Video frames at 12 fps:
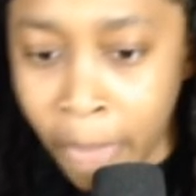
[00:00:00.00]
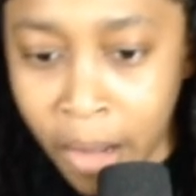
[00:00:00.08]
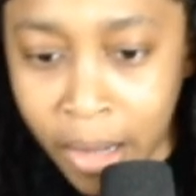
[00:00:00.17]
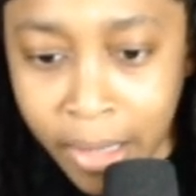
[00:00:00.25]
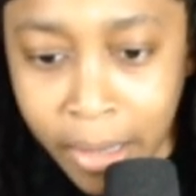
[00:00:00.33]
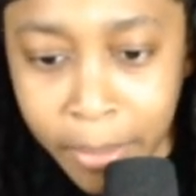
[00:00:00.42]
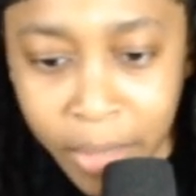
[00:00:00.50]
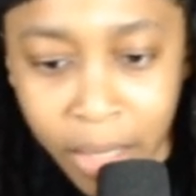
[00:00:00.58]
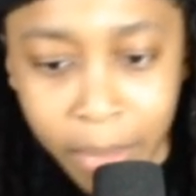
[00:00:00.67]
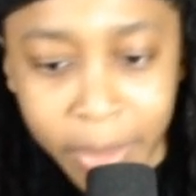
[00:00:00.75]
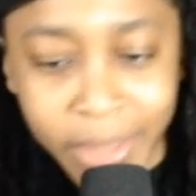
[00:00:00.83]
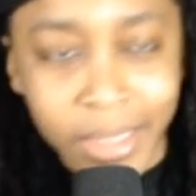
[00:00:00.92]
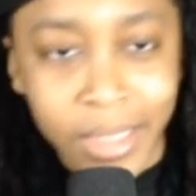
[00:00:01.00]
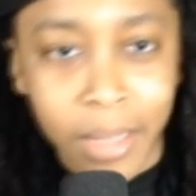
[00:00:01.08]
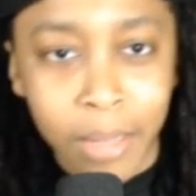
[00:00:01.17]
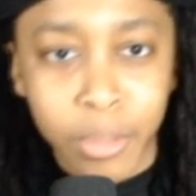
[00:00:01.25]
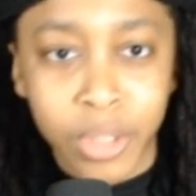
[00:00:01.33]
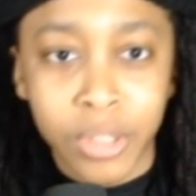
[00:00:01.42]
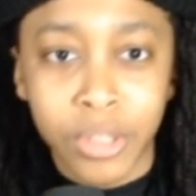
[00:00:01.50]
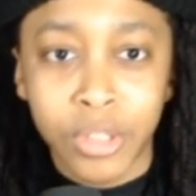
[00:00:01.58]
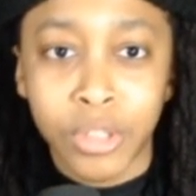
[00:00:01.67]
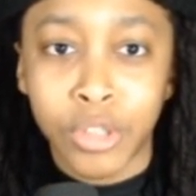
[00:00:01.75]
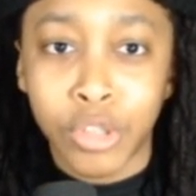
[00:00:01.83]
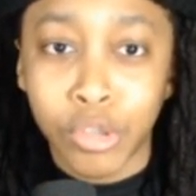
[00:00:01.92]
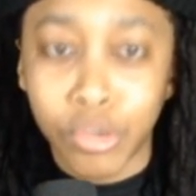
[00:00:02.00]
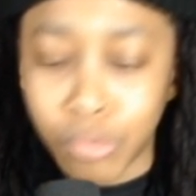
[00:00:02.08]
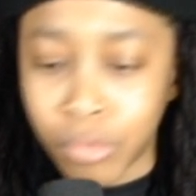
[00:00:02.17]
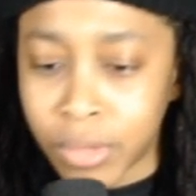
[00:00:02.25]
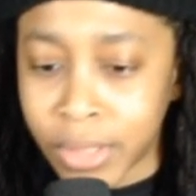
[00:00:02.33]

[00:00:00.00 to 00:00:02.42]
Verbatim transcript: Uh, coming up as the number two